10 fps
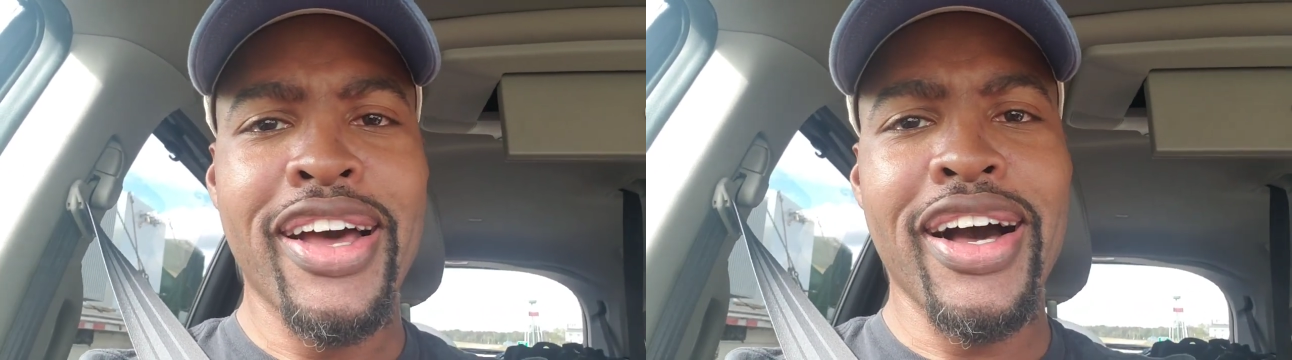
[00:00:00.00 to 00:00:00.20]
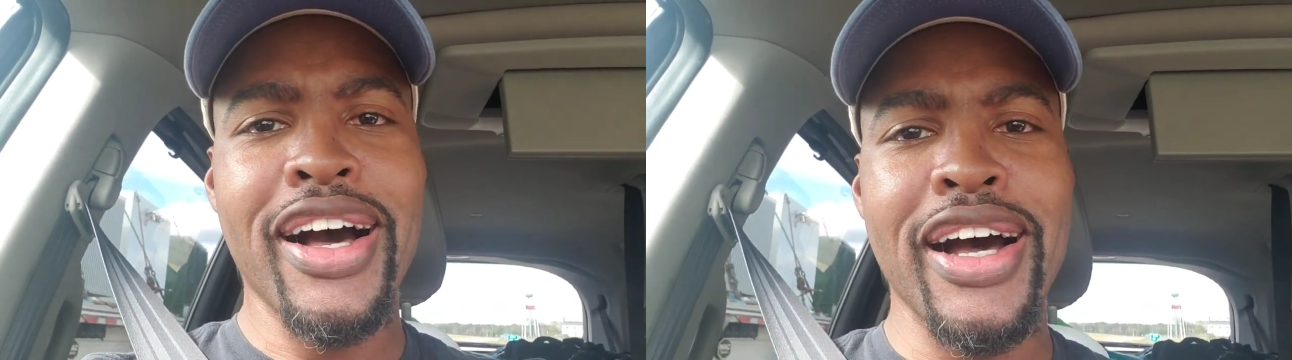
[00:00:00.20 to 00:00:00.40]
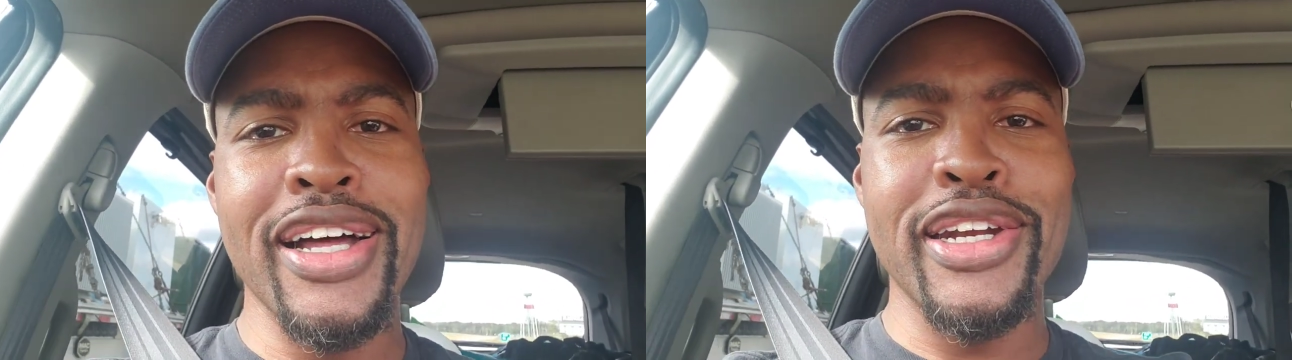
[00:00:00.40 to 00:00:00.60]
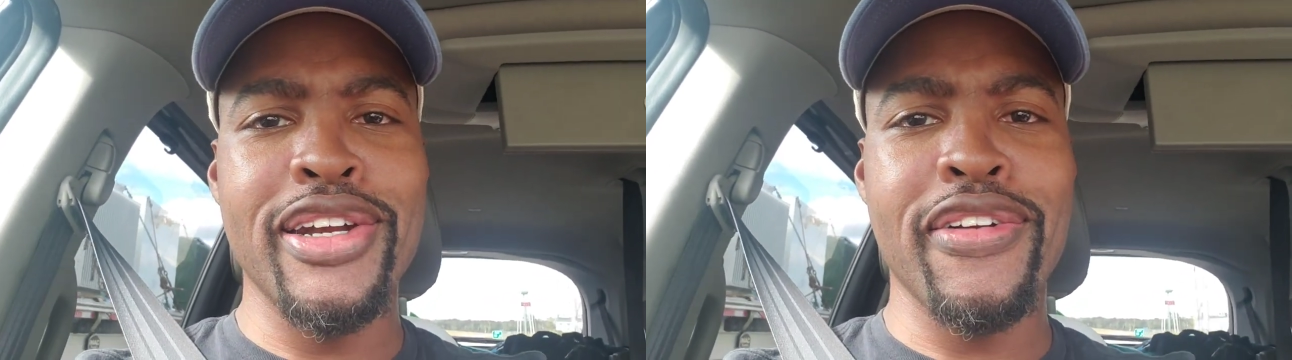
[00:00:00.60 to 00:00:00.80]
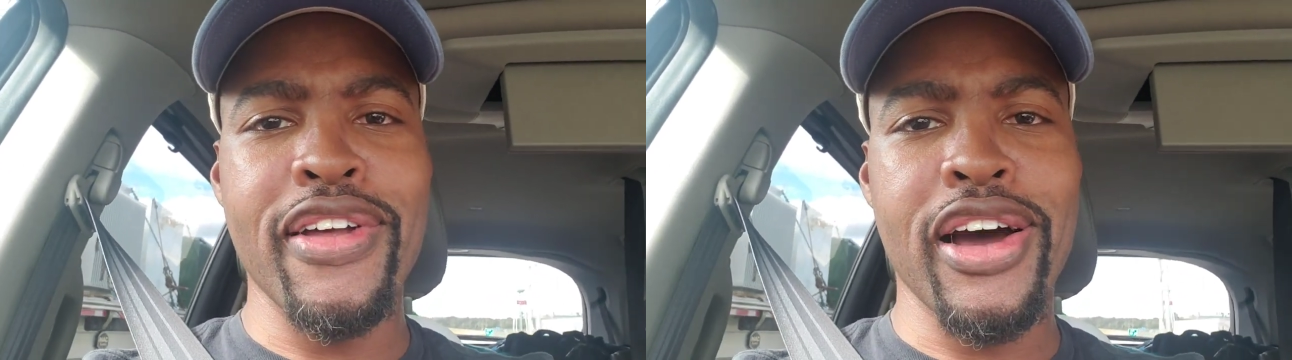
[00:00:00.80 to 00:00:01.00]
uh,
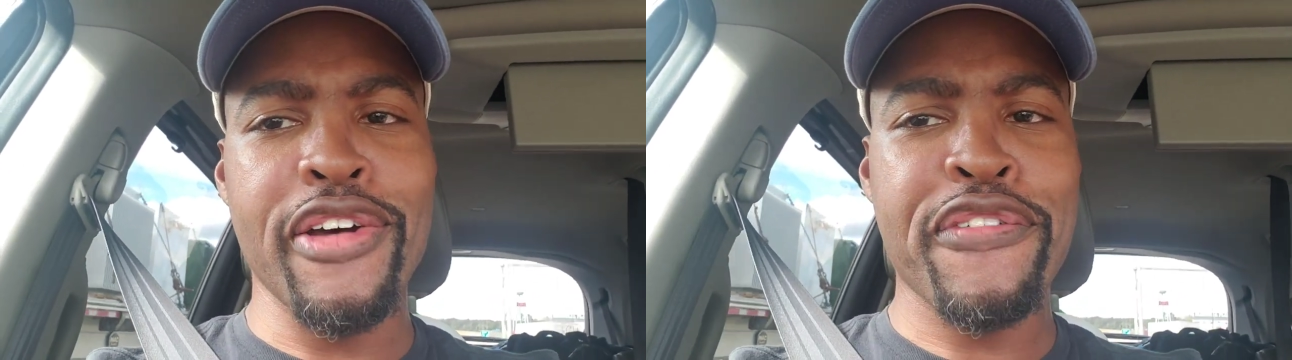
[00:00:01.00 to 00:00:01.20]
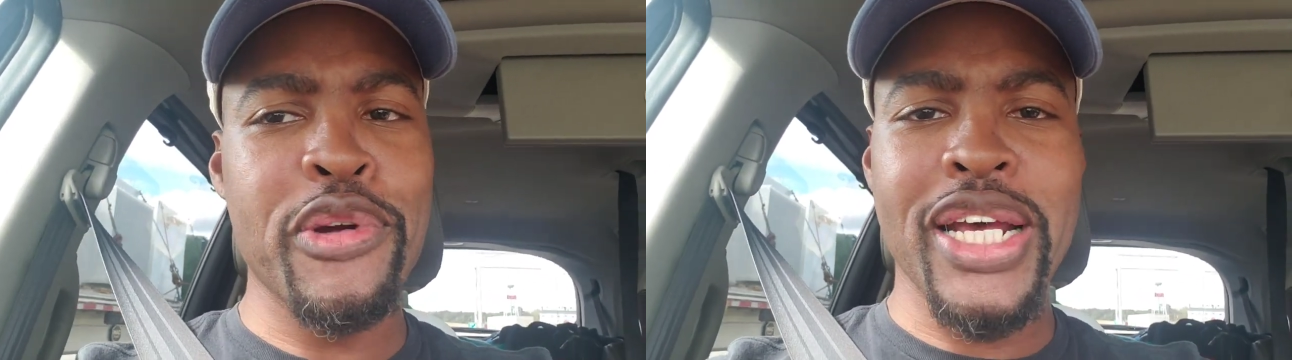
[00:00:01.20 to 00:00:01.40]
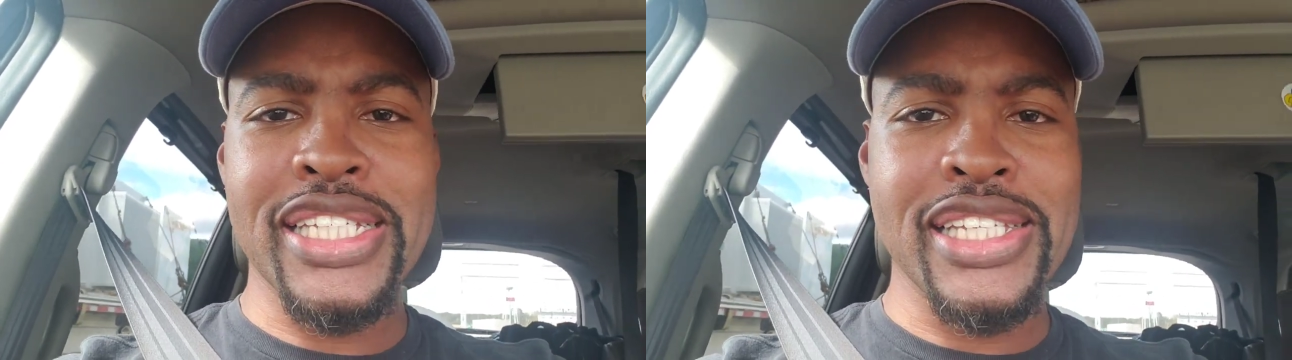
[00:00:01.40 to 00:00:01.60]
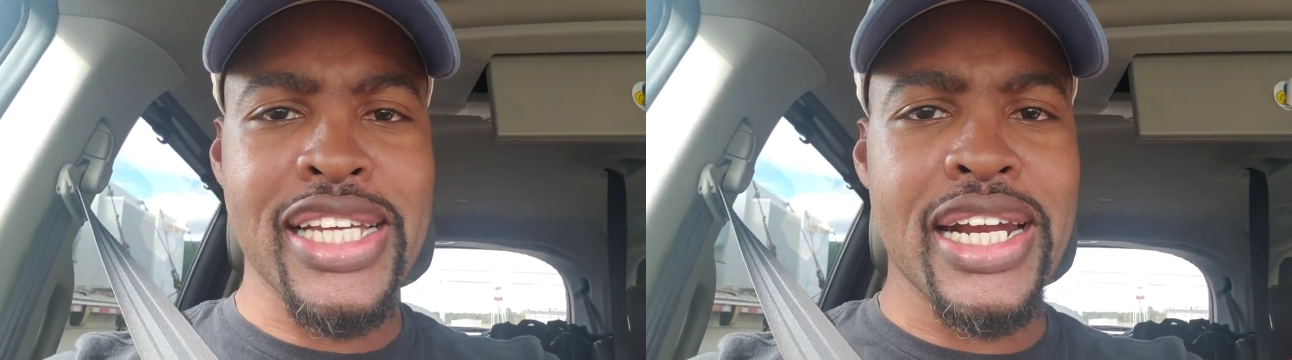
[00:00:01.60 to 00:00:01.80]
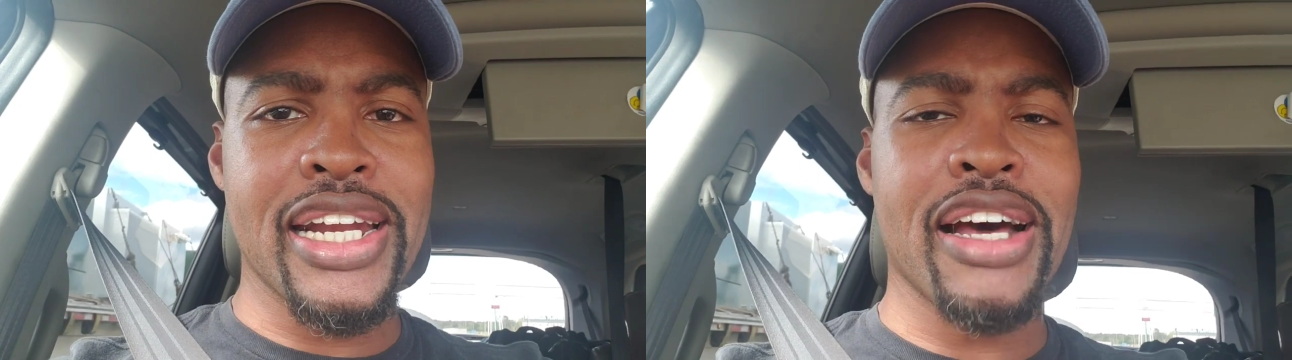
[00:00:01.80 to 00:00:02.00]
all the food that's
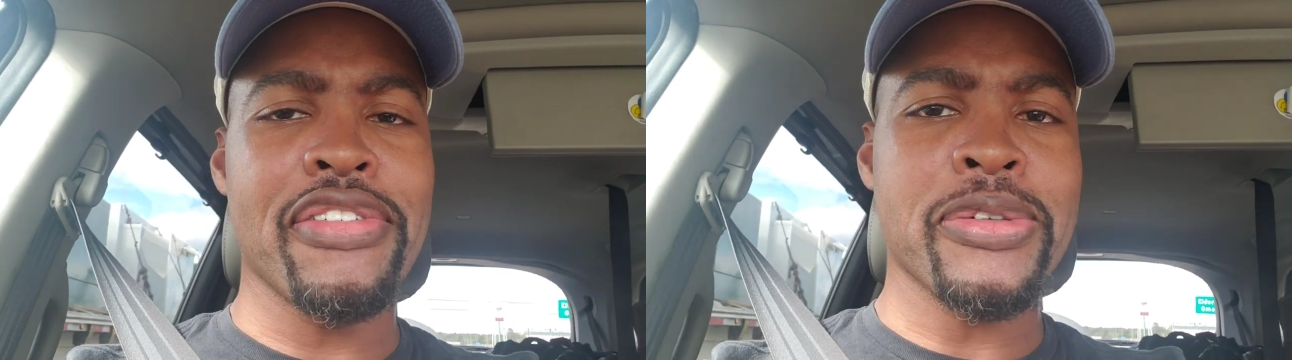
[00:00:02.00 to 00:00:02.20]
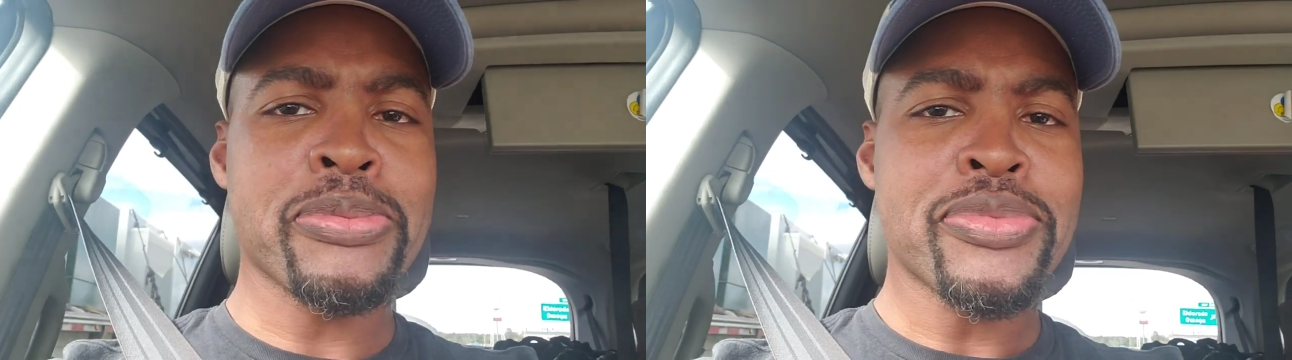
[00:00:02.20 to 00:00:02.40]
inside that oven.